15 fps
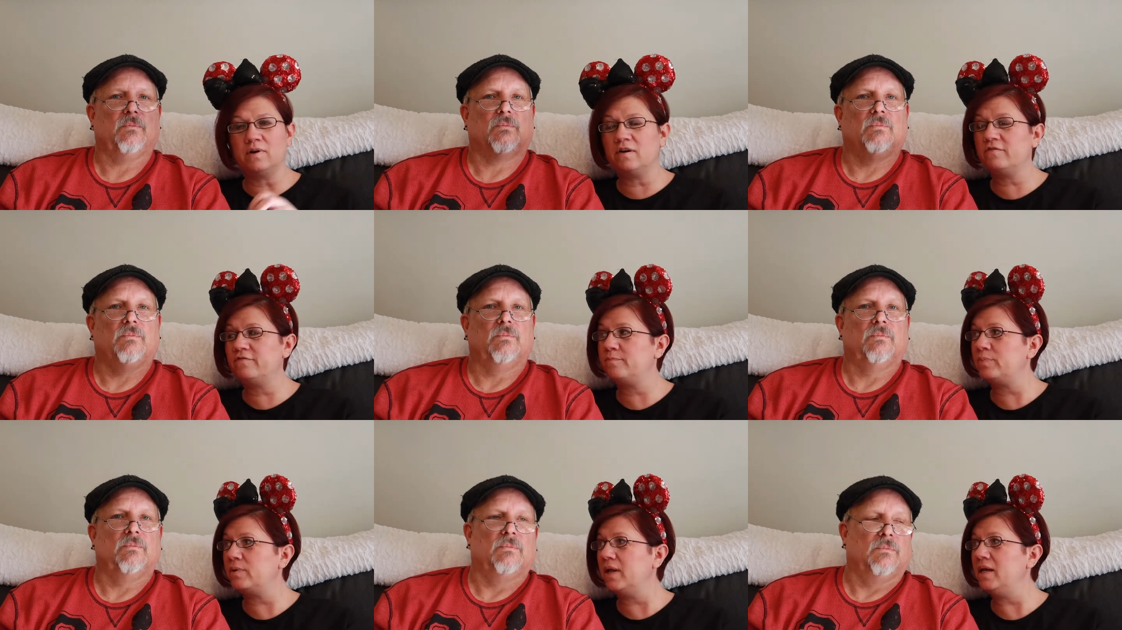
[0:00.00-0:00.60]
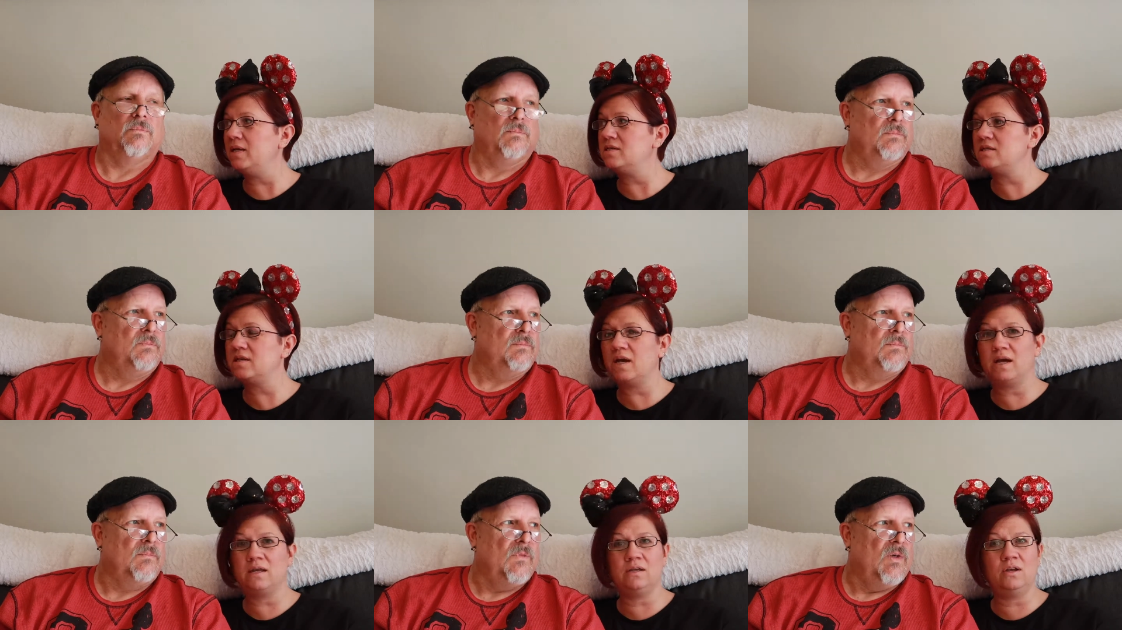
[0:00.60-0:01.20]
Speaker 1: our place
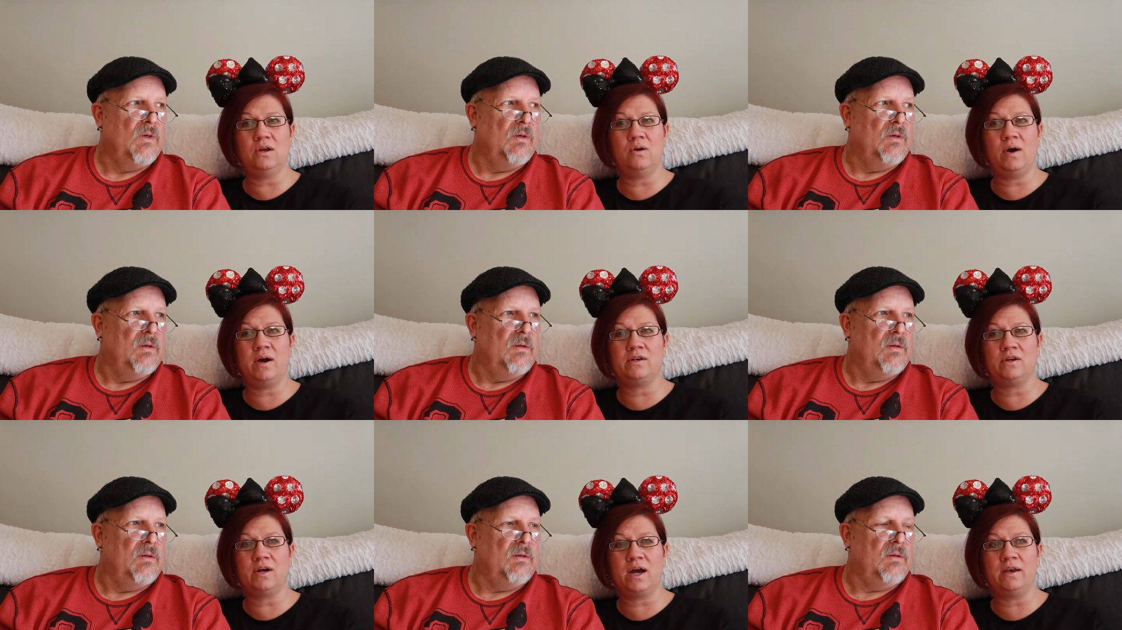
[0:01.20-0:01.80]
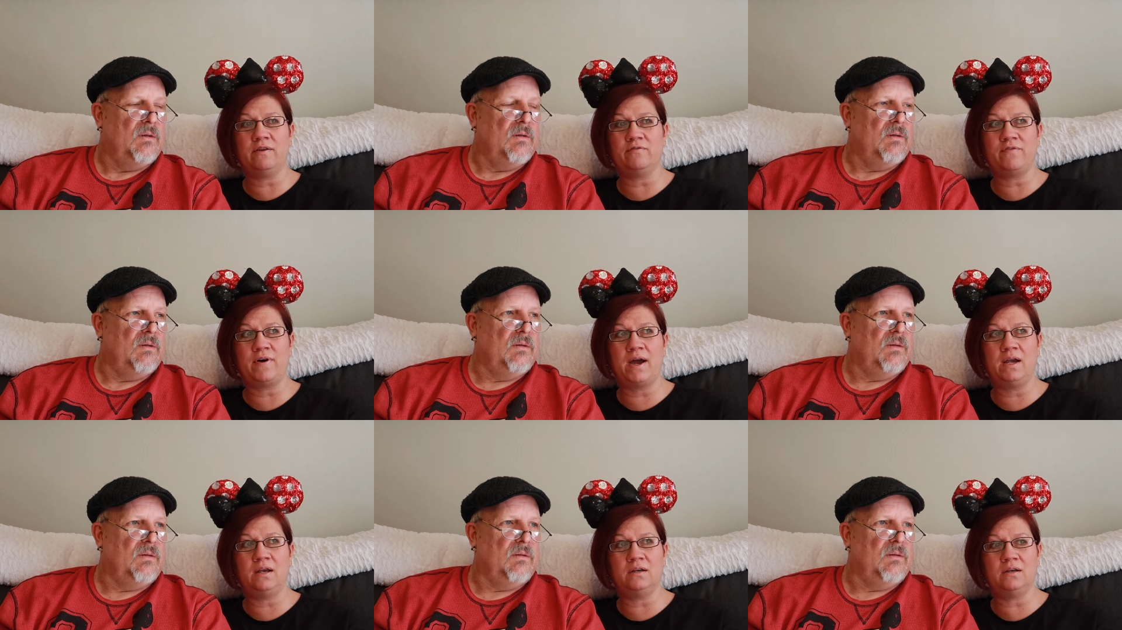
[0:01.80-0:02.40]
yet. You know, how you kind of
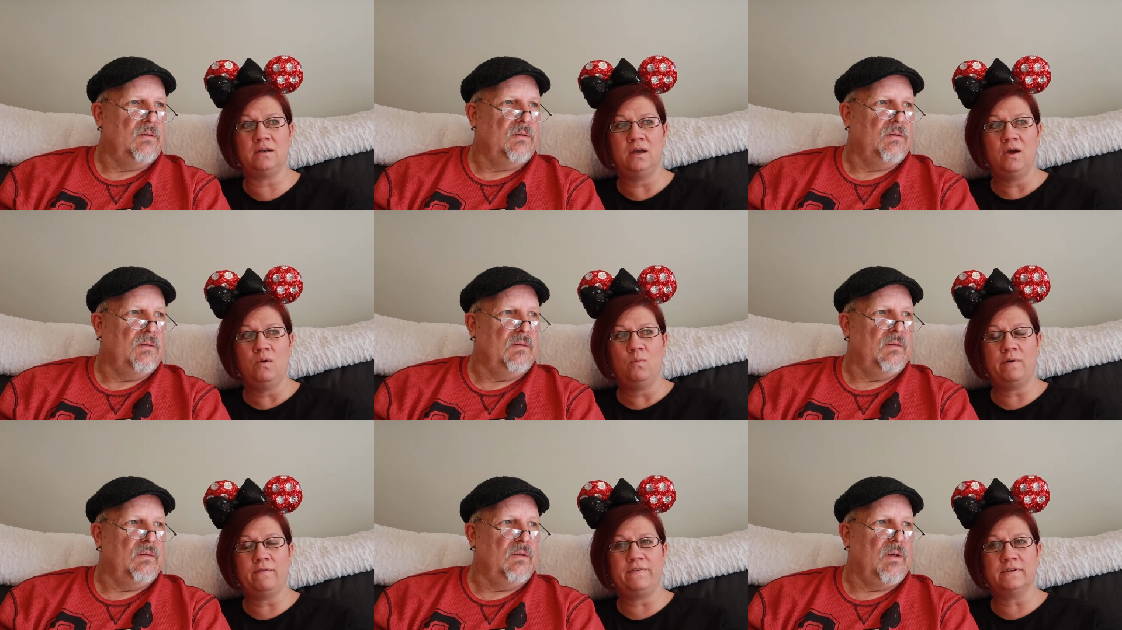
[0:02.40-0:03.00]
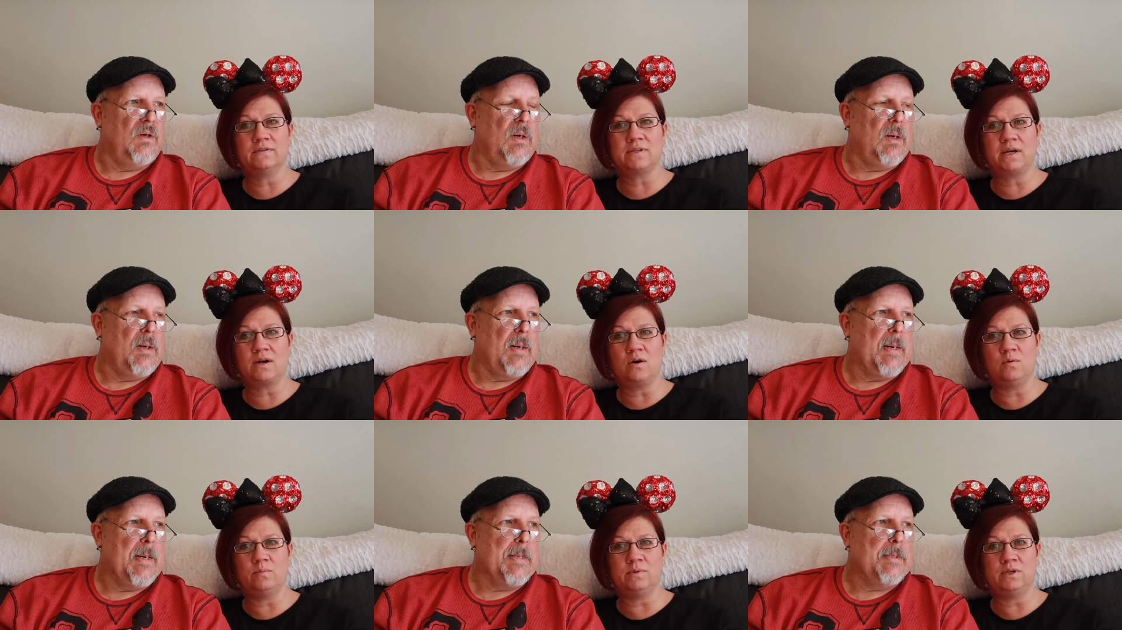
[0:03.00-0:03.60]
find what feels like
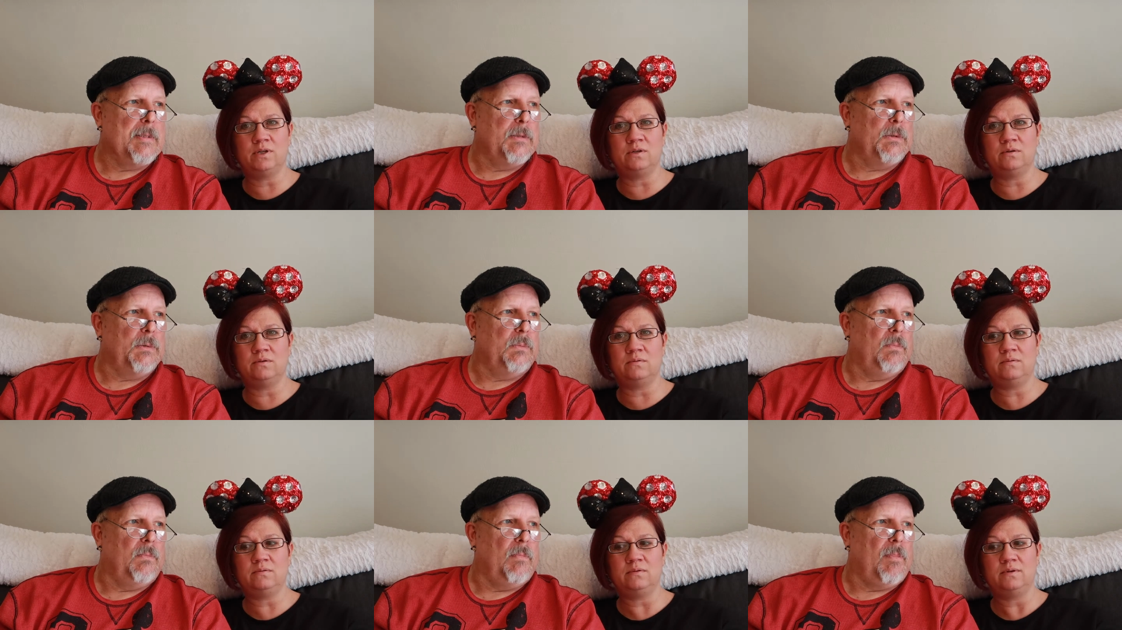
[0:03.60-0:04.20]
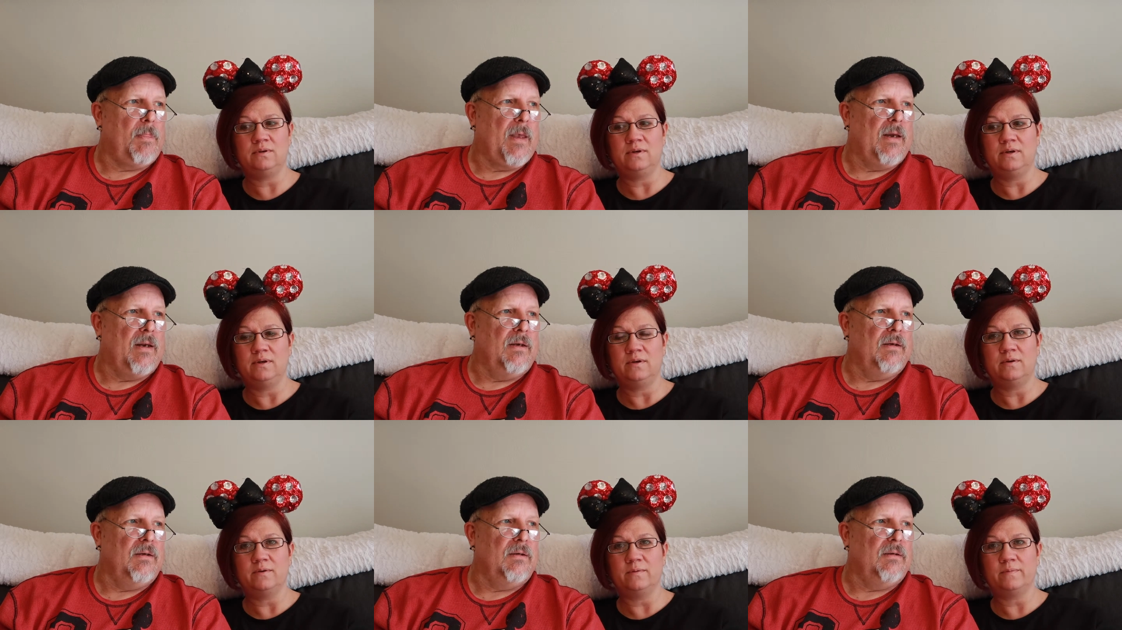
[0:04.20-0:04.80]
home to you.
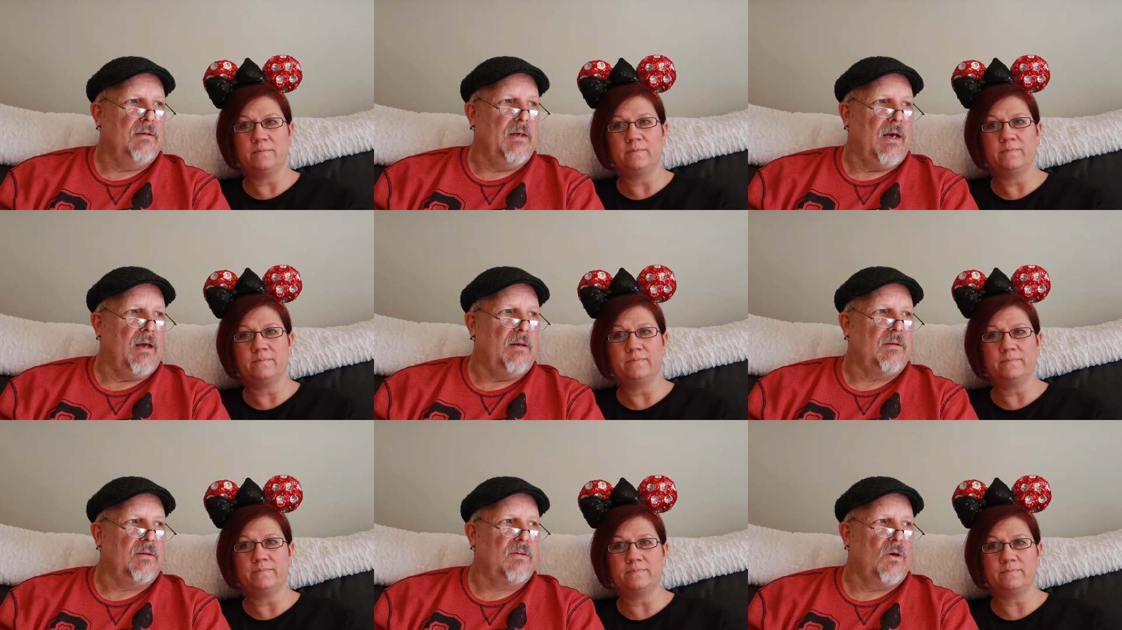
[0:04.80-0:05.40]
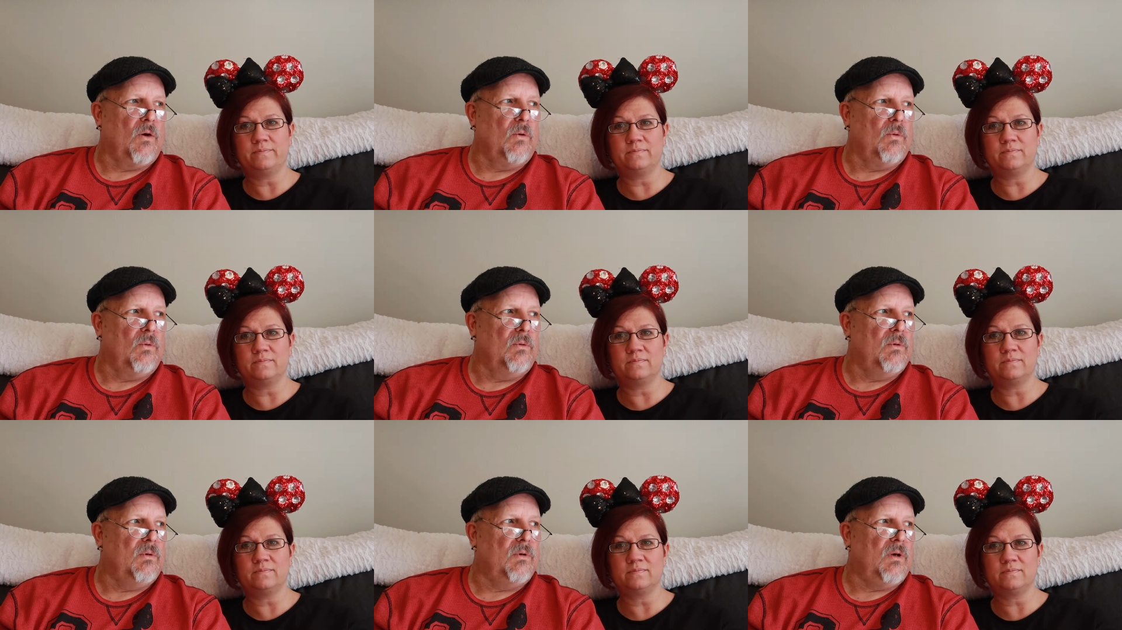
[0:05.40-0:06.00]
Speaker 2: And yeah, so
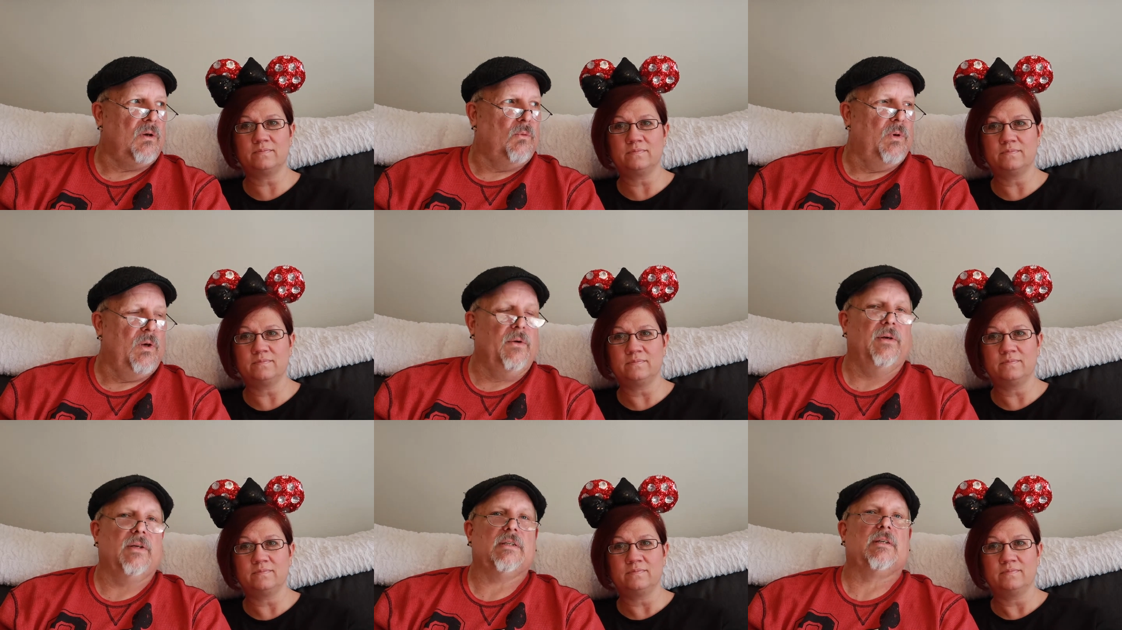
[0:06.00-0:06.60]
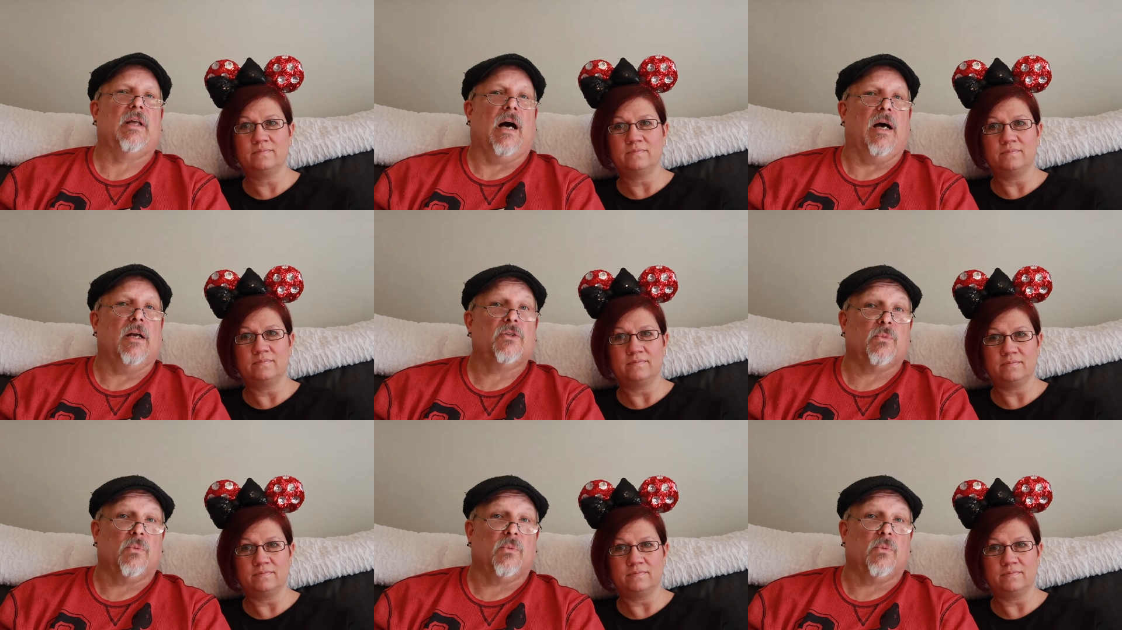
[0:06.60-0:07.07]
Wilderness Lodge